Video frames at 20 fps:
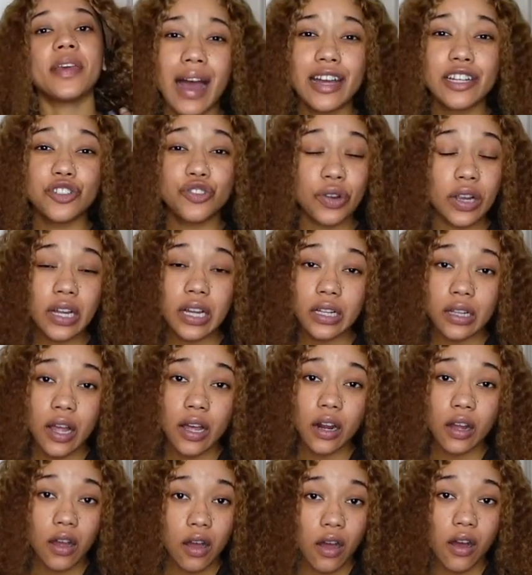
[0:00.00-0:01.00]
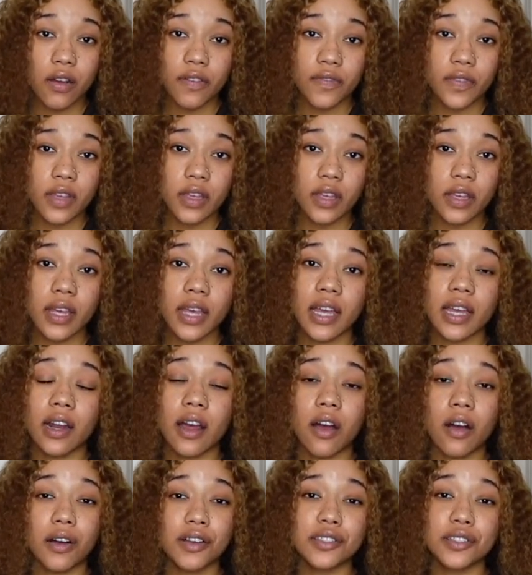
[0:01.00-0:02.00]
I drink a lot of coffee and
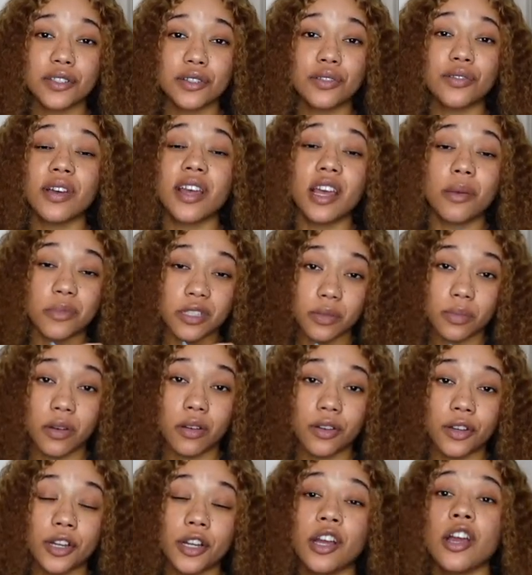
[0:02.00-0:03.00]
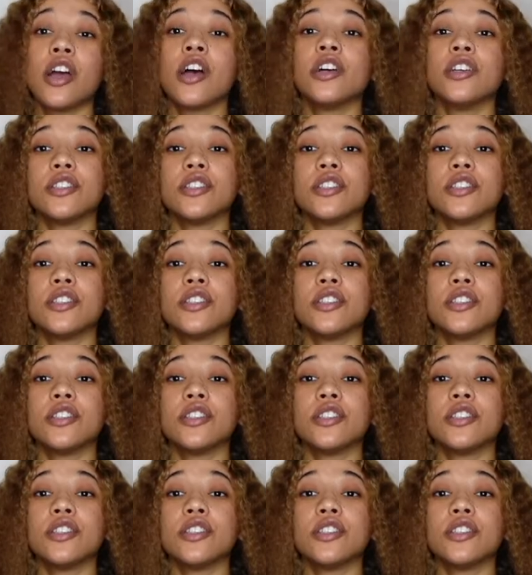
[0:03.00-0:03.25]
I also am a smoker.